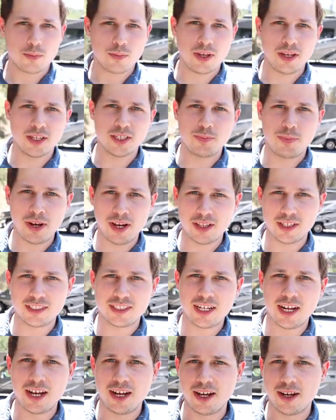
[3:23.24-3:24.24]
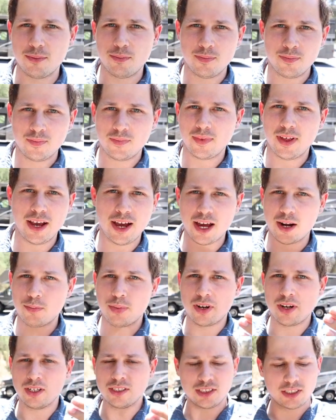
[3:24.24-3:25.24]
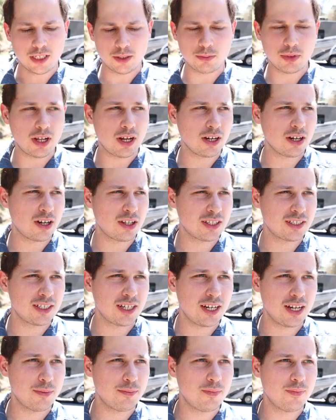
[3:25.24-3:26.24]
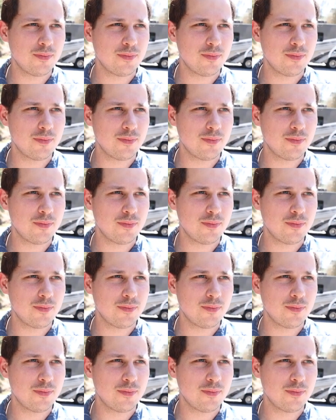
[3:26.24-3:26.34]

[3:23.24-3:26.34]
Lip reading: Being as pale as I am, I gotta put on sunblock all the time.